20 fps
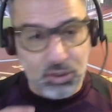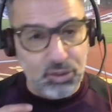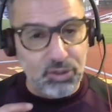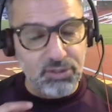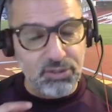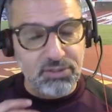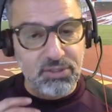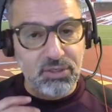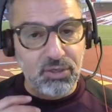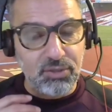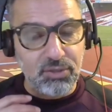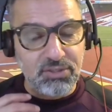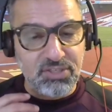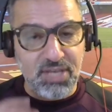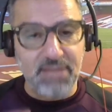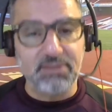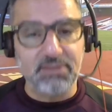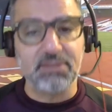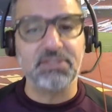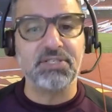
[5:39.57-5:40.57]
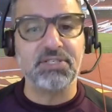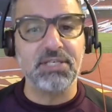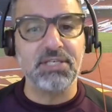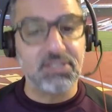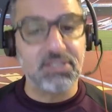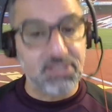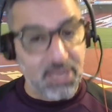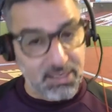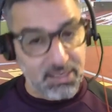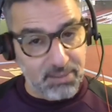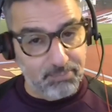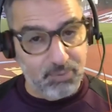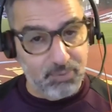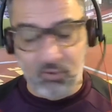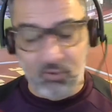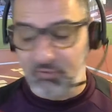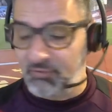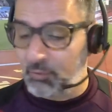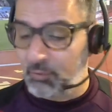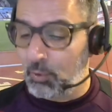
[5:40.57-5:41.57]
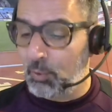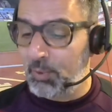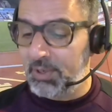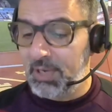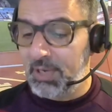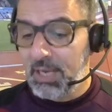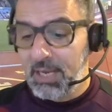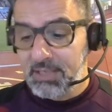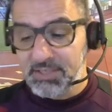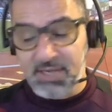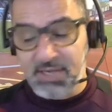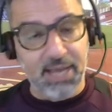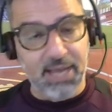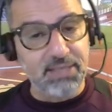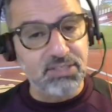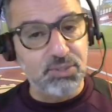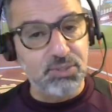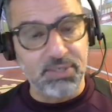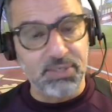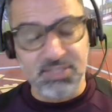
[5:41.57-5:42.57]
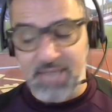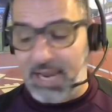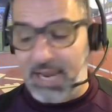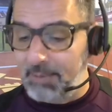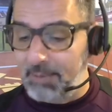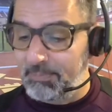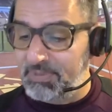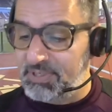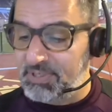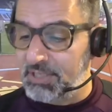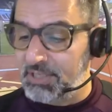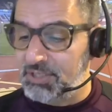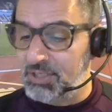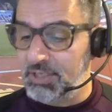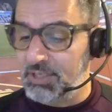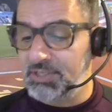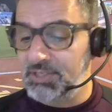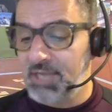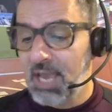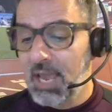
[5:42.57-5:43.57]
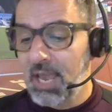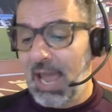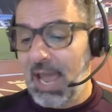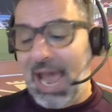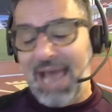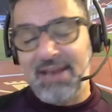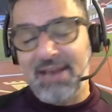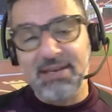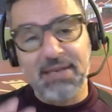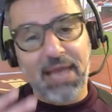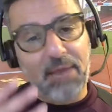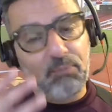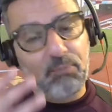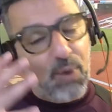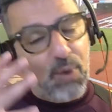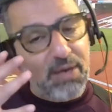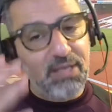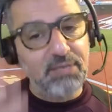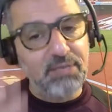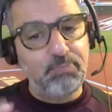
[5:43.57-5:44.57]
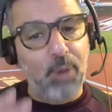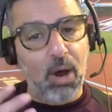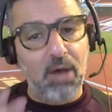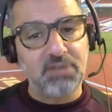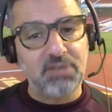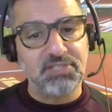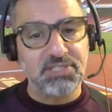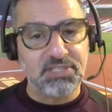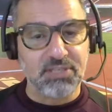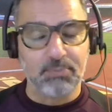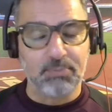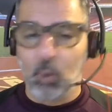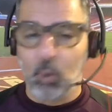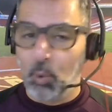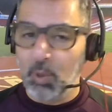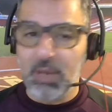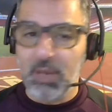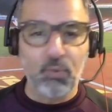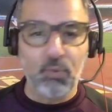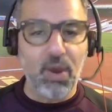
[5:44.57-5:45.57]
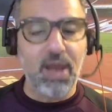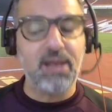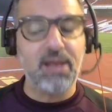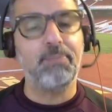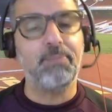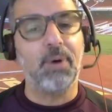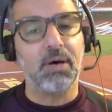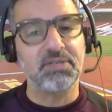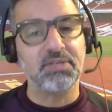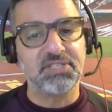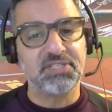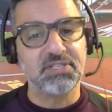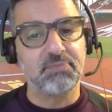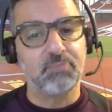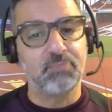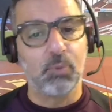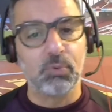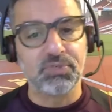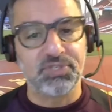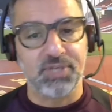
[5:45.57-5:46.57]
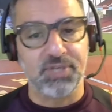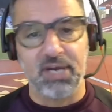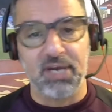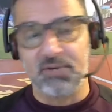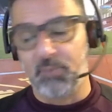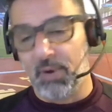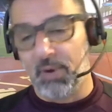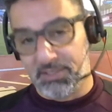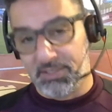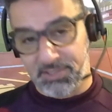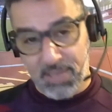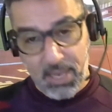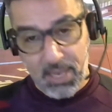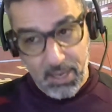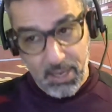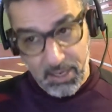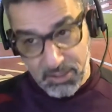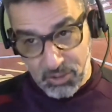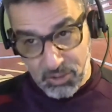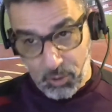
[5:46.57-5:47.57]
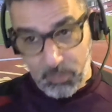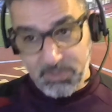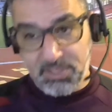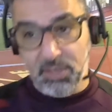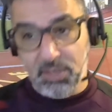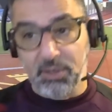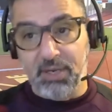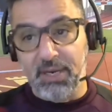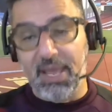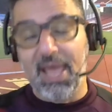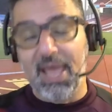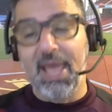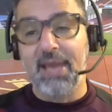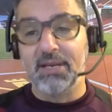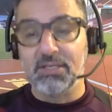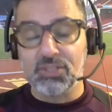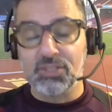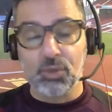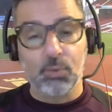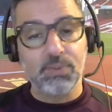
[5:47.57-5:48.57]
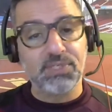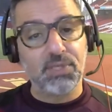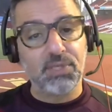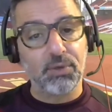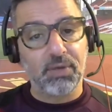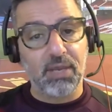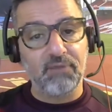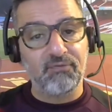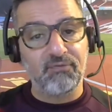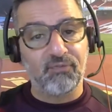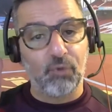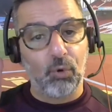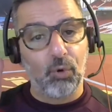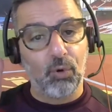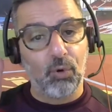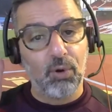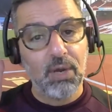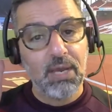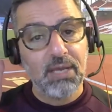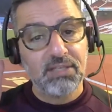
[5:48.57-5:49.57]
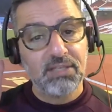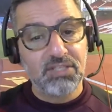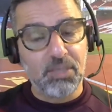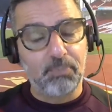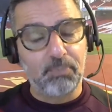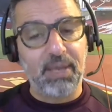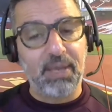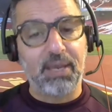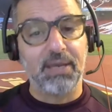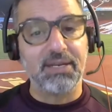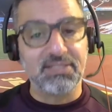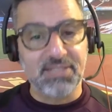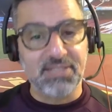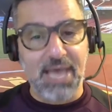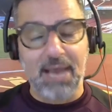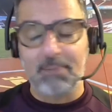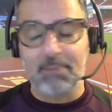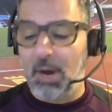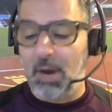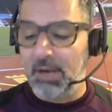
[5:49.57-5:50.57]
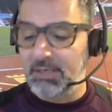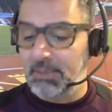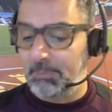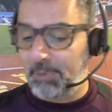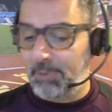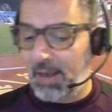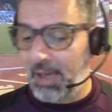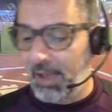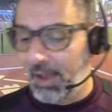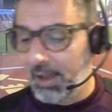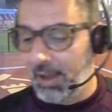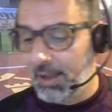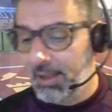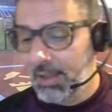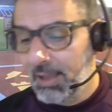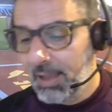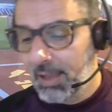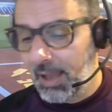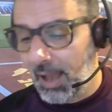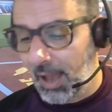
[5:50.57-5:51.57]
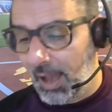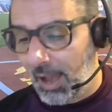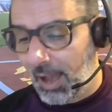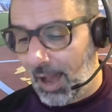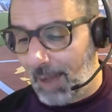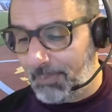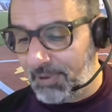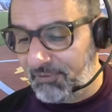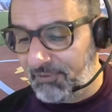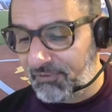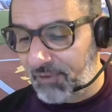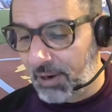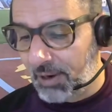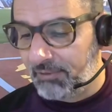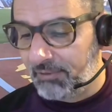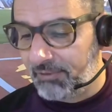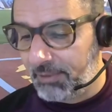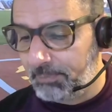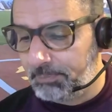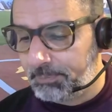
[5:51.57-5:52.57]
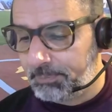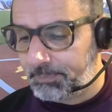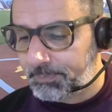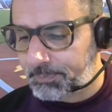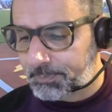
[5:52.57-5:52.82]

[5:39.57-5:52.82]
good tendency to take the ball forward, to get into attacking positions, and when he passes the ball, he rarely passes the ball sideways. He's always looking ahead. He's always looking to pick an attack-minded player up in front of him.